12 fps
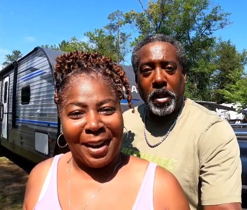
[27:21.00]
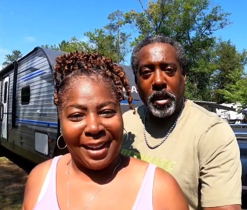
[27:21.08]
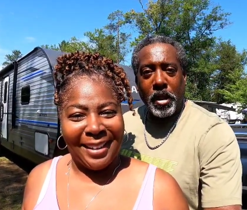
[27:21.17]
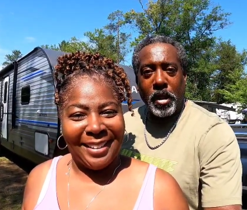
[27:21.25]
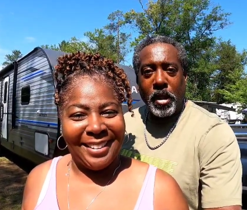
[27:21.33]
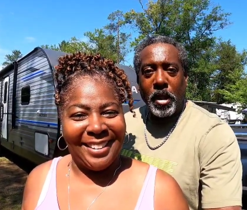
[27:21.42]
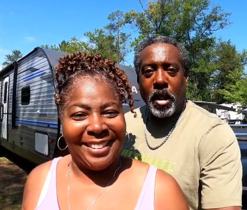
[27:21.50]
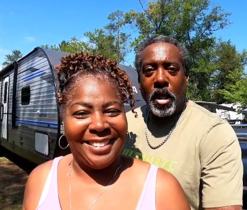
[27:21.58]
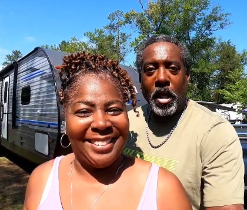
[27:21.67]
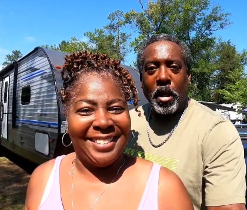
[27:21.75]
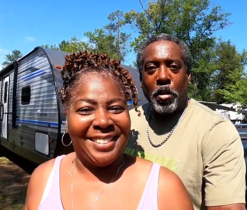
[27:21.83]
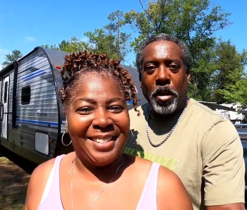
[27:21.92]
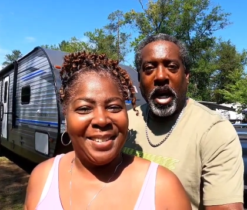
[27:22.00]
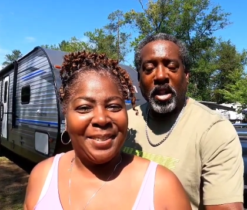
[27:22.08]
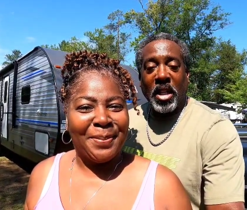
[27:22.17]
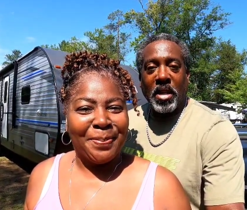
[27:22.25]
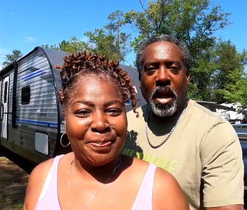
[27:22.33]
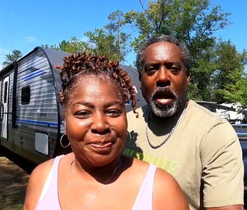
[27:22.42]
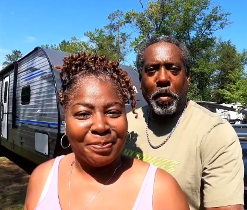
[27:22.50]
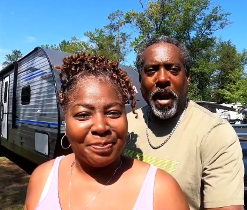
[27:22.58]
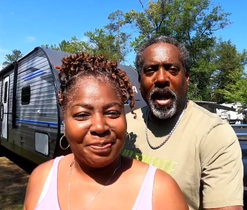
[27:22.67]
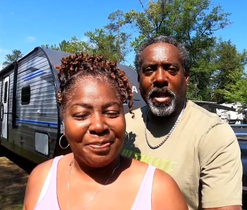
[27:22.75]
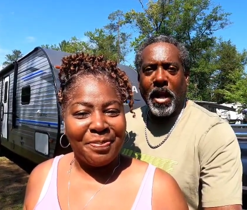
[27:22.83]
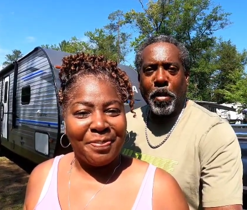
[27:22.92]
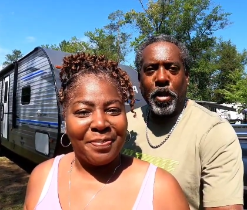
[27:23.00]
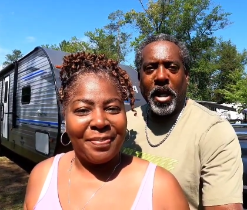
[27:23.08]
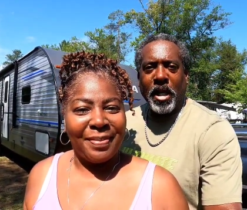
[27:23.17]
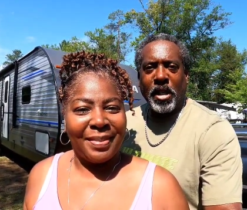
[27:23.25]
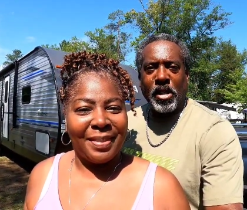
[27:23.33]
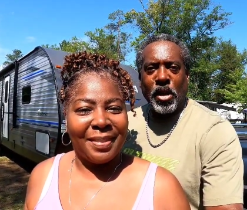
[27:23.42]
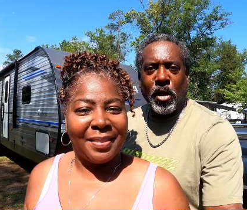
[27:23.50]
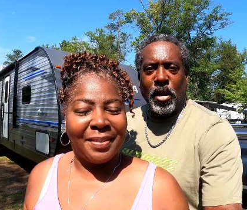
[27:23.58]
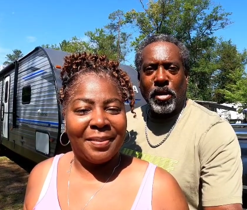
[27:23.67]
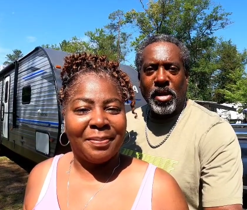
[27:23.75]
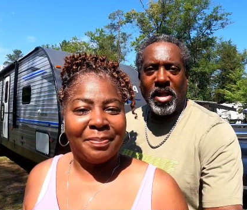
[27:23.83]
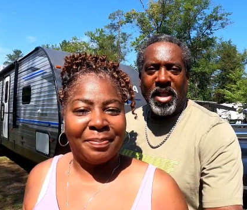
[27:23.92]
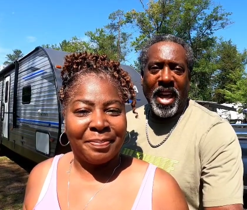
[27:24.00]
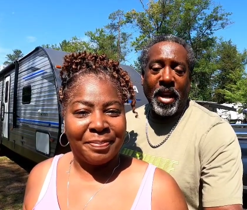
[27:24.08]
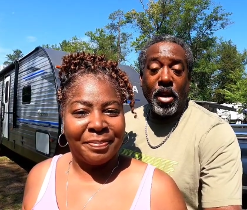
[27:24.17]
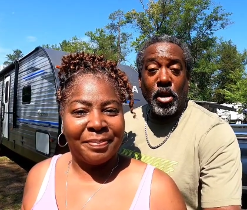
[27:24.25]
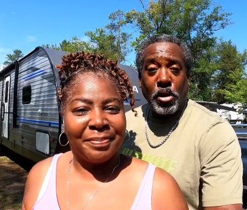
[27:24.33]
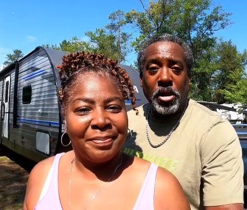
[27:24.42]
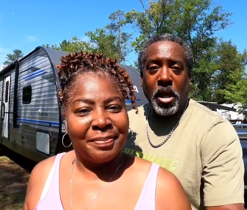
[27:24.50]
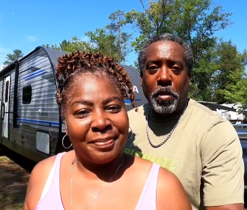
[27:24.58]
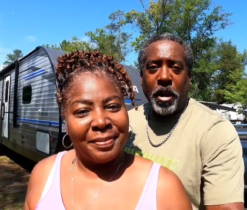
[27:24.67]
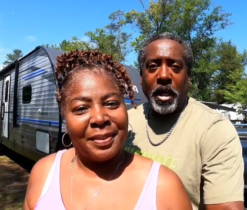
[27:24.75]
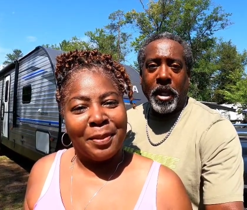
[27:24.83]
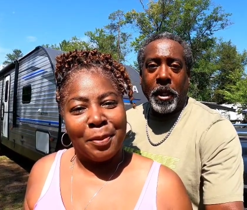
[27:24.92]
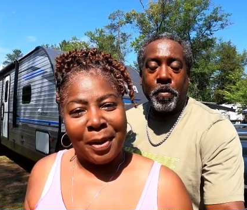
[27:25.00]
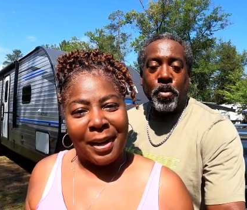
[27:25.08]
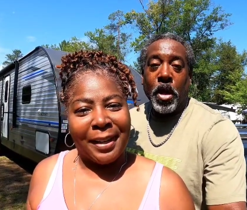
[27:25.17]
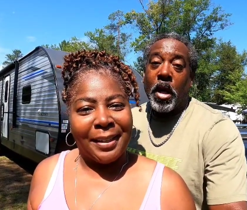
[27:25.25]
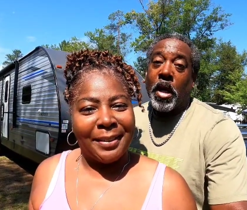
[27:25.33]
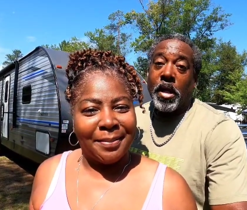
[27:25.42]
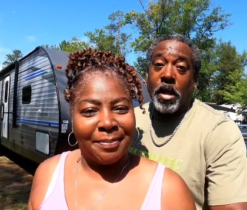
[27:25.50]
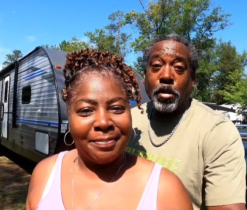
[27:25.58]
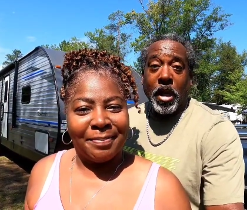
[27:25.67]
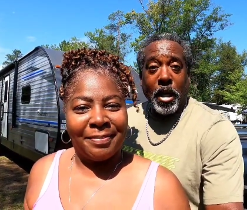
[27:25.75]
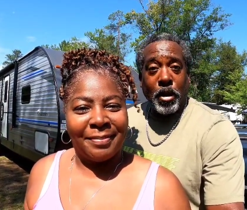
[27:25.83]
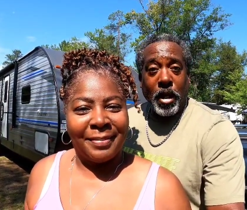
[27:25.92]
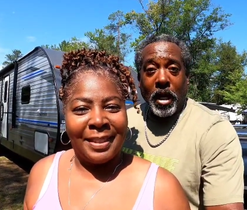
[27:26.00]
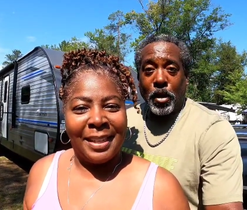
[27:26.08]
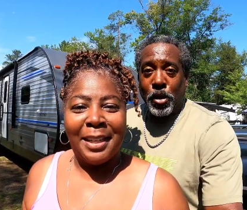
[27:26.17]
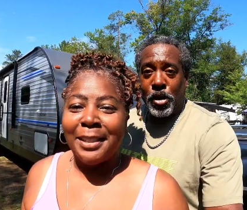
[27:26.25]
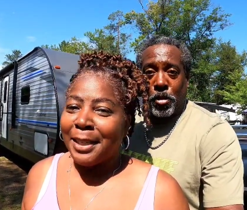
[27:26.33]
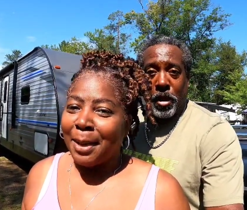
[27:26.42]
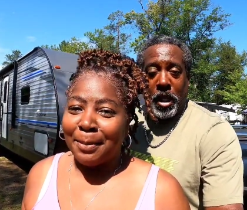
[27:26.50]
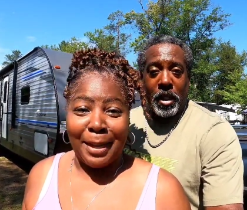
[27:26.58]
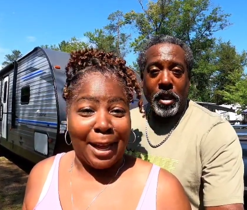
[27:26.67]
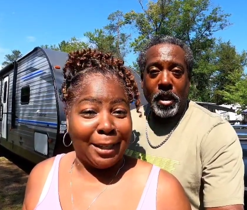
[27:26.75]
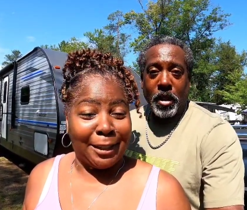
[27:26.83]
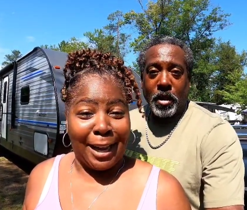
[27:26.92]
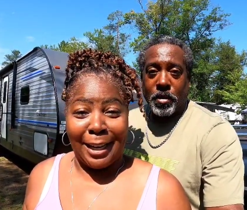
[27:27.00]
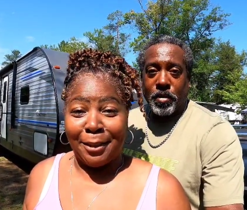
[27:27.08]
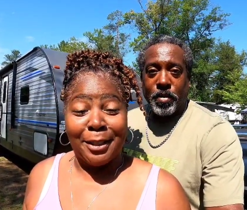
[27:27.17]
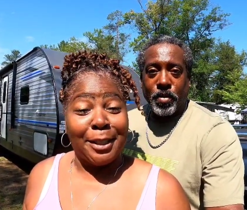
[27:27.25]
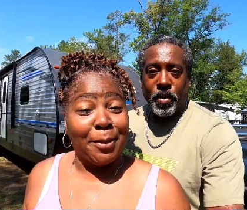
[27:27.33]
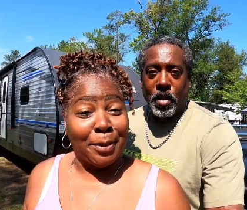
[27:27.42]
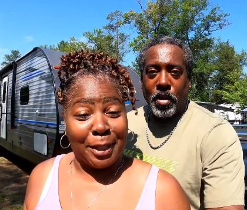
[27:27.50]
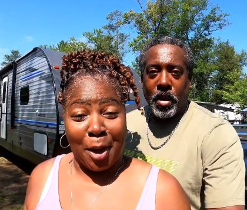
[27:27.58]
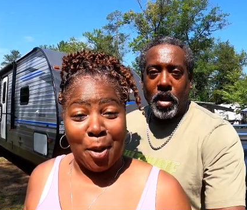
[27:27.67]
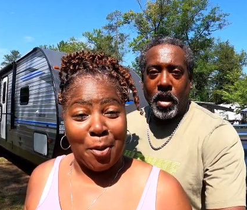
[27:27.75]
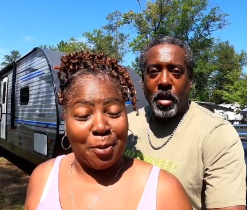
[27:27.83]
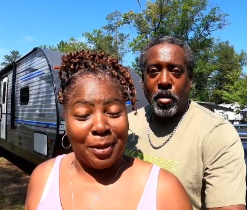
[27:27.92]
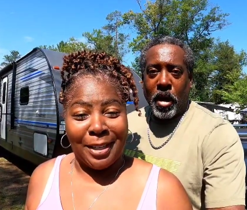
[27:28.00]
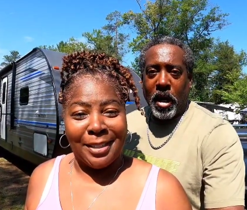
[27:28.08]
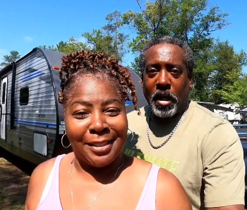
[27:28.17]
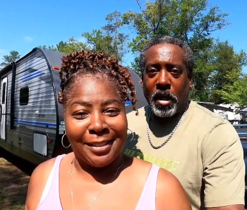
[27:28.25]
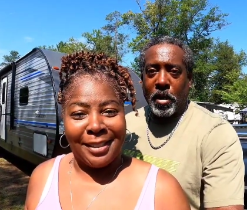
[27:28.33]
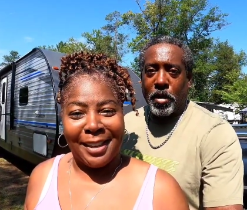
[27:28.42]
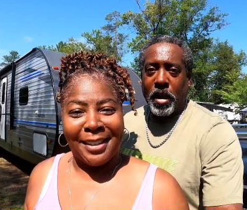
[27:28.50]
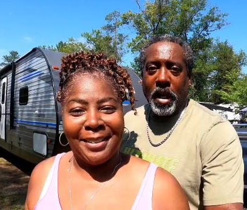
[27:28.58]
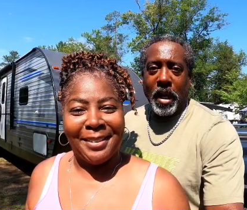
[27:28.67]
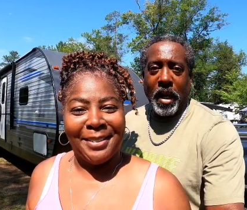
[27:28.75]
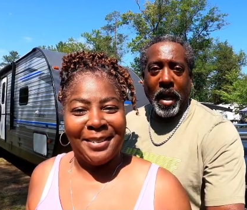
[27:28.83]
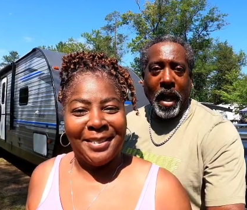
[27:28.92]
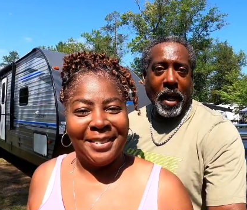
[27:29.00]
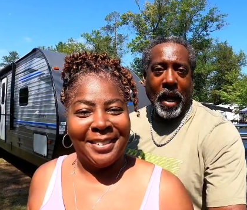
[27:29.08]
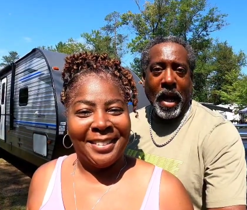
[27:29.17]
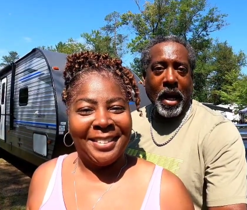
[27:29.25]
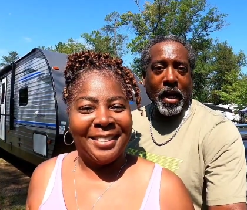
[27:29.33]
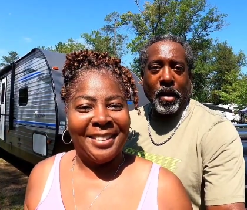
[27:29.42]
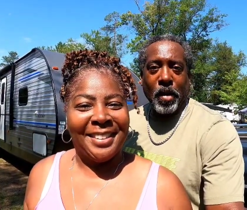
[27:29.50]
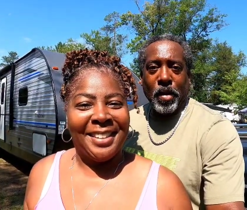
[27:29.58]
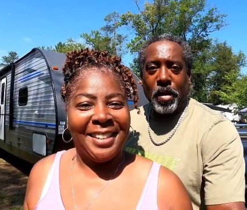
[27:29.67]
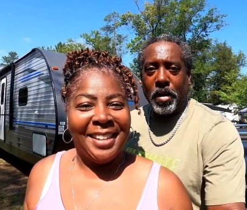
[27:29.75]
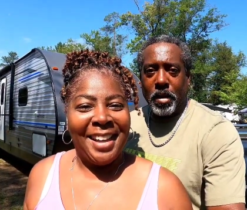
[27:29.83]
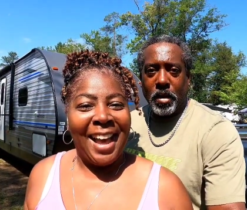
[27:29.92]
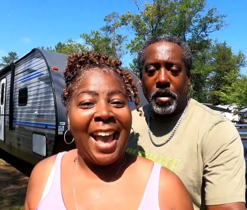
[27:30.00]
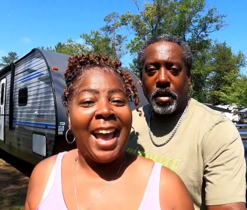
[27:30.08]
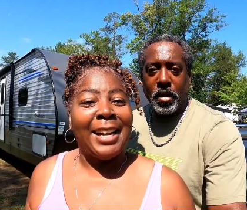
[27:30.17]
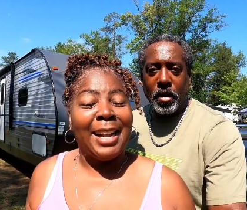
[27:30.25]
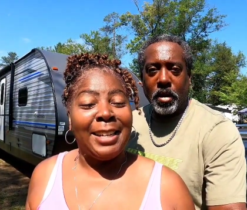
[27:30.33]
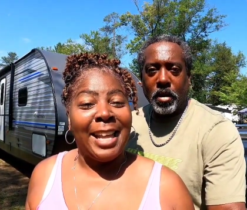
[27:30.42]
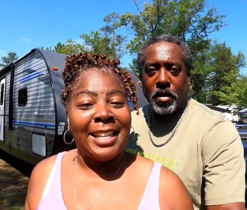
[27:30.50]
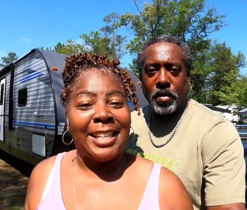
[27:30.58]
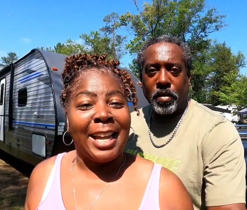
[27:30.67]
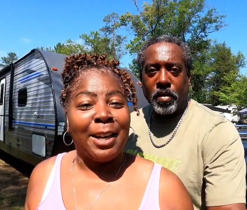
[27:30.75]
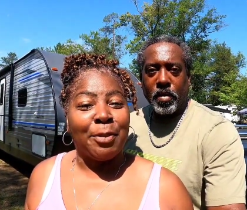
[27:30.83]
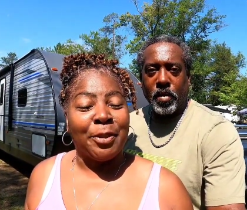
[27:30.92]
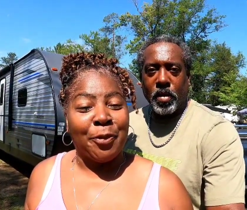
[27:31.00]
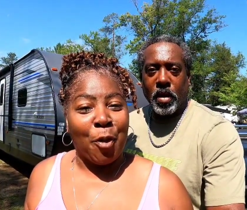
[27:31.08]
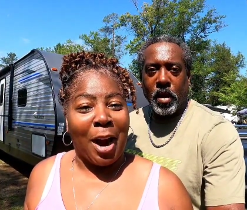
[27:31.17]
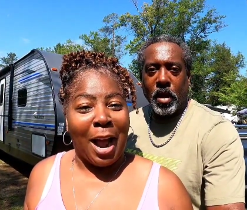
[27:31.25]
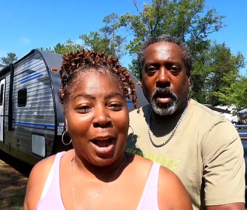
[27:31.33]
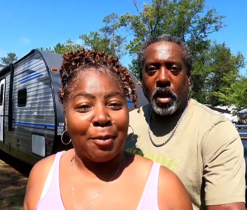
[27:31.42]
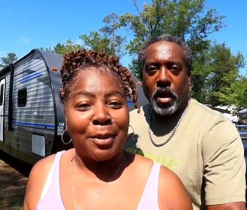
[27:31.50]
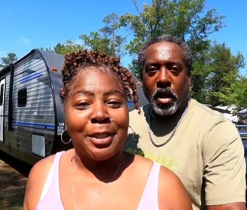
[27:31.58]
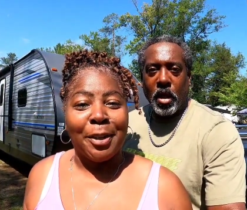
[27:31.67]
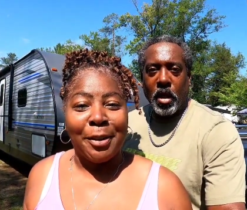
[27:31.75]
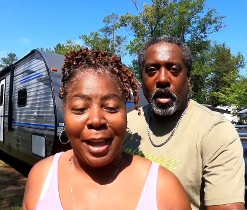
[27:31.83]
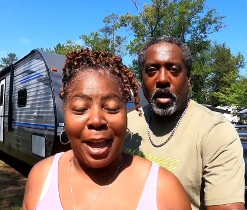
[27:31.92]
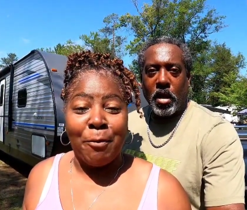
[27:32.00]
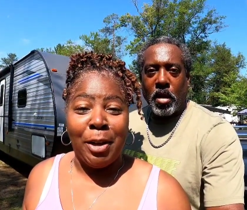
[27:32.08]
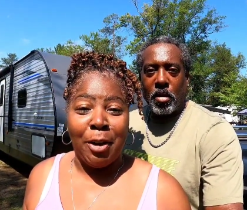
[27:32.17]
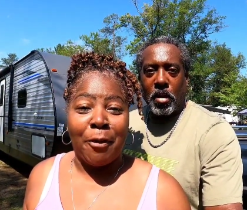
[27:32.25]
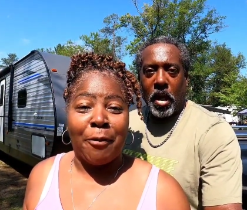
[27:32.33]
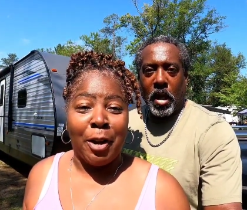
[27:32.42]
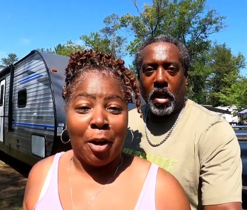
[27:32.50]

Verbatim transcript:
Speaker 1: Right but I think they had paid their money, so it was that lose their money. Right. Sometimes you gotta lose. Sometimes
Speaker 2: money. you gotta lose because it was cold right. yesterday. Nah, I,
Speaker 1: ain't going.
Speaker 2: And they, they, said it was four hours. So yeah, when you're right.